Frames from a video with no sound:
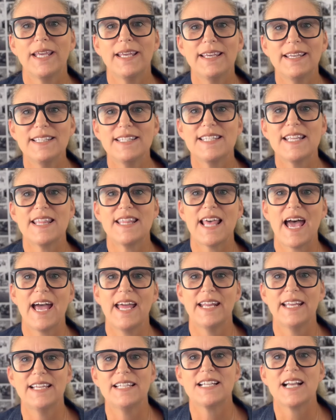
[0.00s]
is
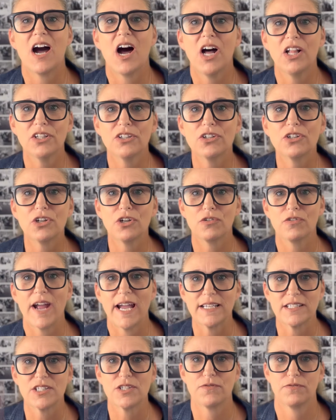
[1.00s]
that it color
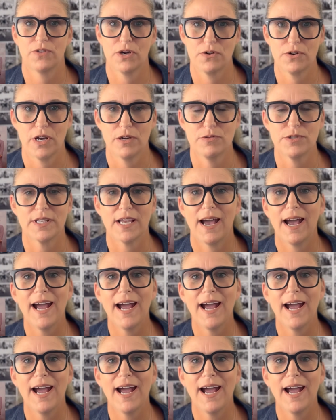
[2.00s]
corrects photos.